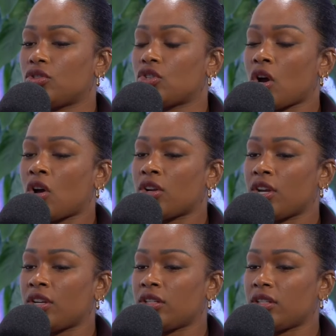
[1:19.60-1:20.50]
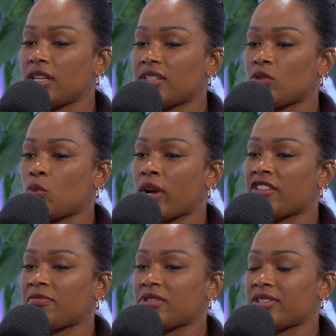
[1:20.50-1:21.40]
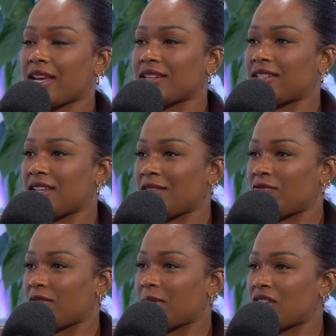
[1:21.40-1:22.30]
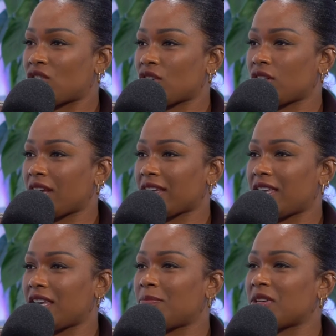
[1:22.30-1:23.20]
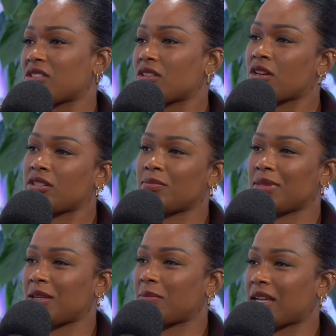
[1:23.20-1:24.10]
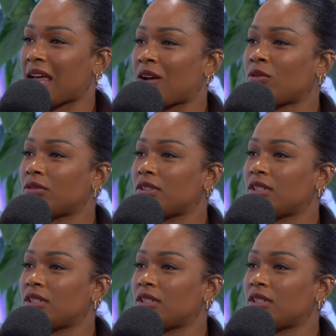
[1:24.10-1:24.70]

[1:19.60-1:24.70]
jargon is a way of protecting information and keeping certain people out.